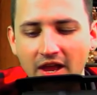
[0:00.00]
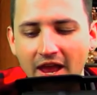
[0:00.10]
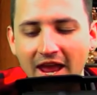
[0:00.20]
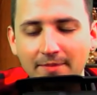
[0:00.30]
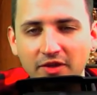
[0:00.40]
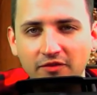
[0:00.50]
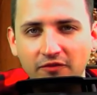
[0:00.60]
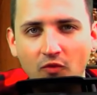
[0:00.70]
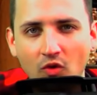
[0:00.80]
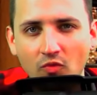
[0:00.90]
Hammond
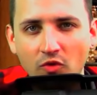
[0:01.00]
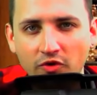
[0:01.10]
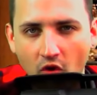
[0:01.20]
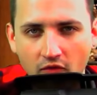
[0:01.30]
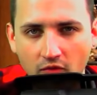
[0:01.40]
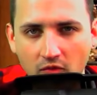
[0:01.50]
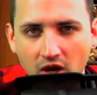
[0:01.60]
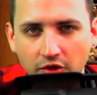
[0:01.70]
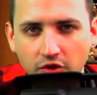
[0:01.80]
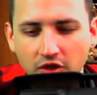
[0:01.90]
forward
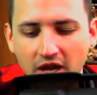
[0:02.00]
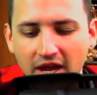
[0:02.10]
Overwatch,